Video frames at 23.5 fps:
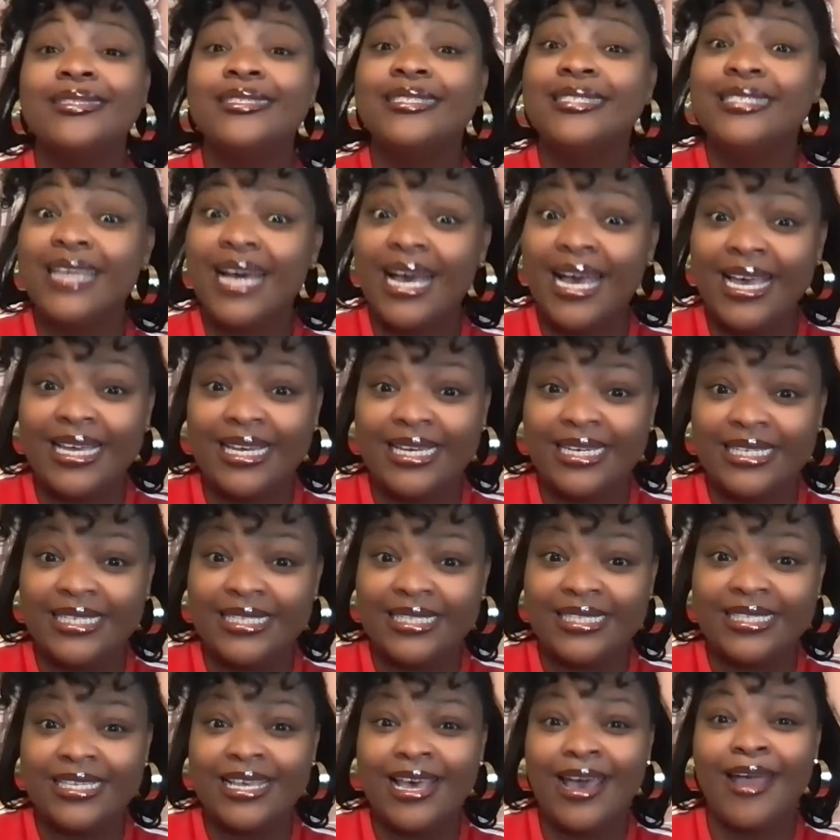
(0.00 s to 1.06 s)

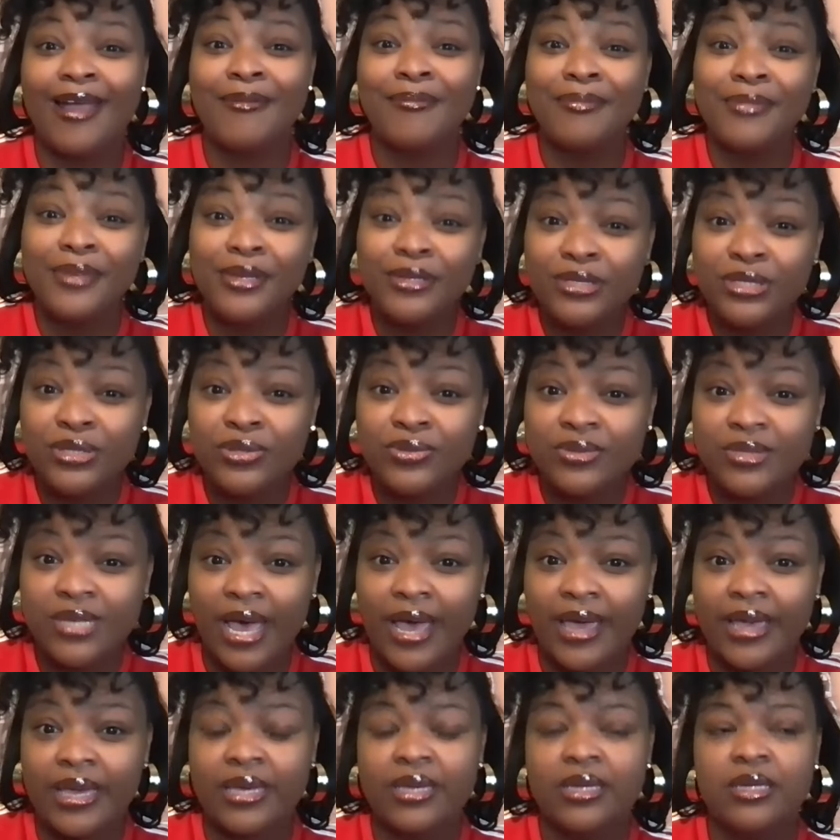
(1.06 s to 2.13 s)
diet, our mental
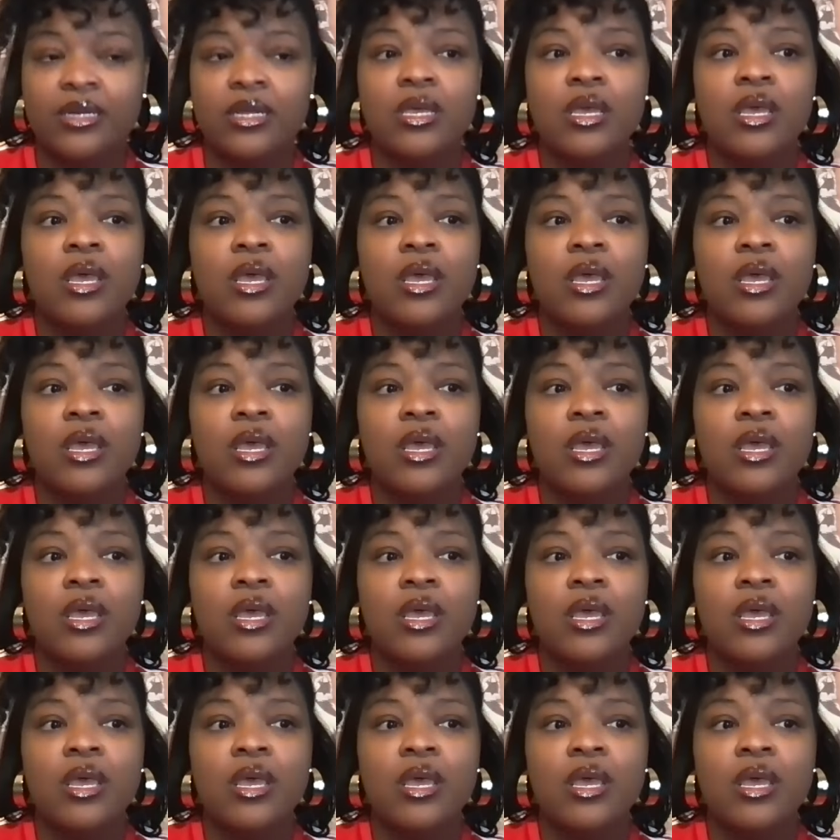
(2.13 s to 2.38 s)
diet,